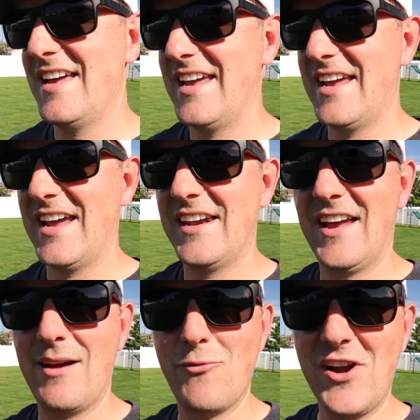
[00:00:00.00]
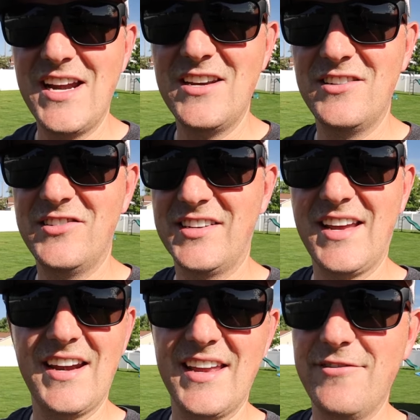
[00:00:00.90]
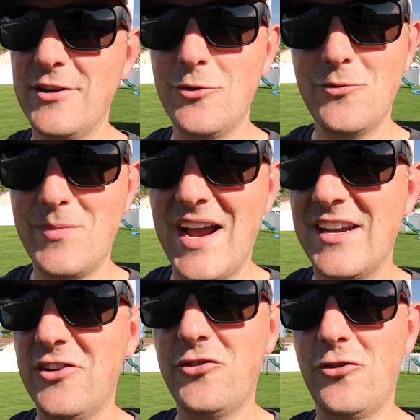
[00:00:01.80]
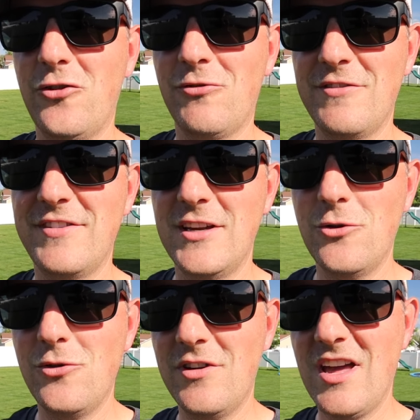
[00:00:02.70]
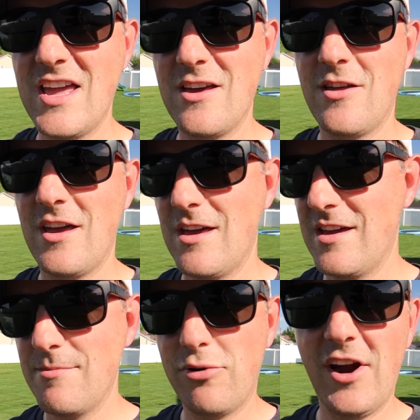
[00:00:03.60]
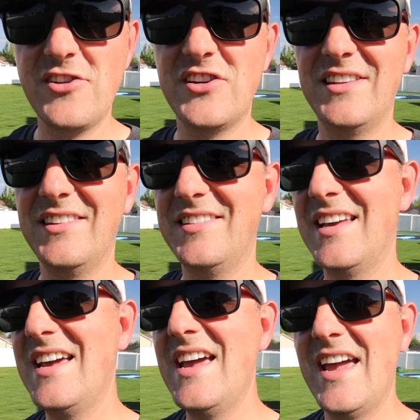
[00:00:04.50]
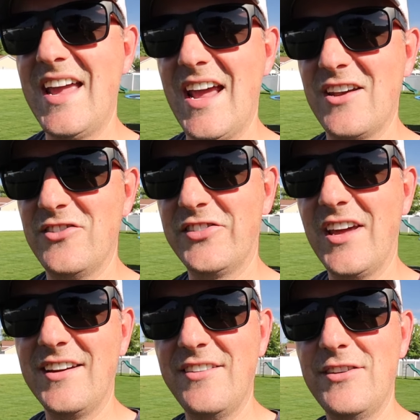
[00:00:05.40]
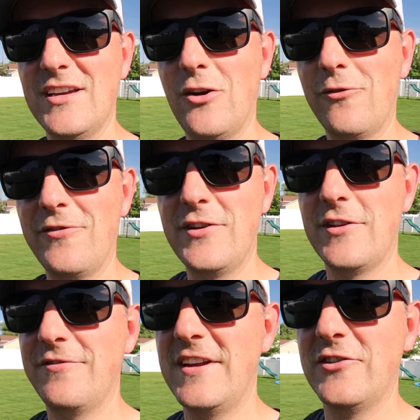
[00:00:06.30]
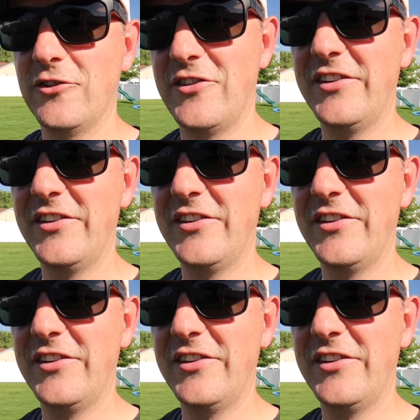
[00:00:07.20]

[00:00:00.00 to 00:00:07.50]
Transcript: And I'm ready just to kind of give you my initial review, uh, impressions, and just kind of give you an overview of the features.